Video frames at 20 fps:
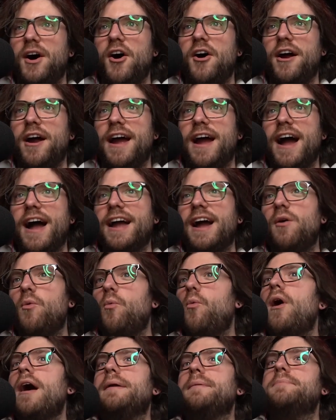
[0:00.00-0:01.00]
All right, I got
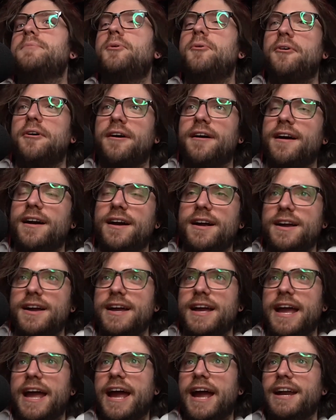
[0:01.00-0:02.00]
one more,
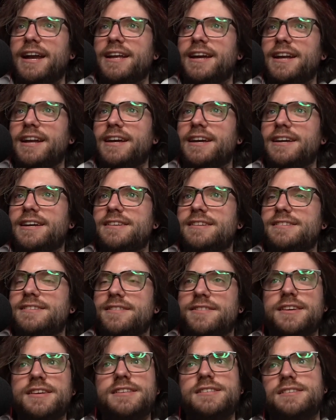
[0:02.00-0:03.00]
and it is
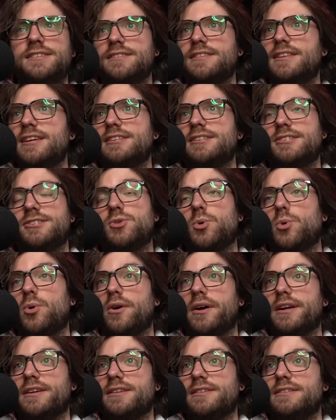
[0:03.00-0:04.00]
this
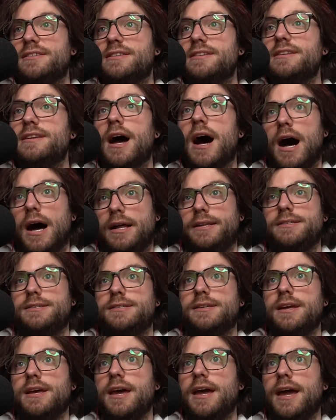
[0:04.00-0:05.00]
story is
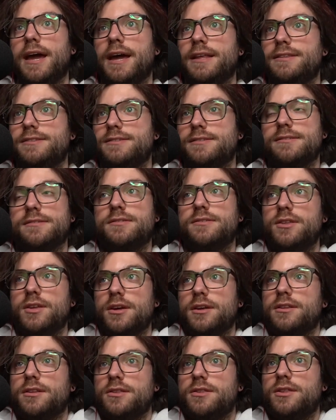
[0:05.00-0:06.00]
nuts. It's
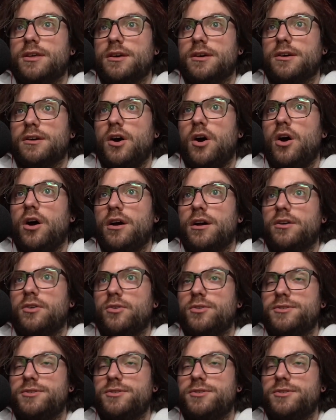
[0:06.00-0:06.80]
the article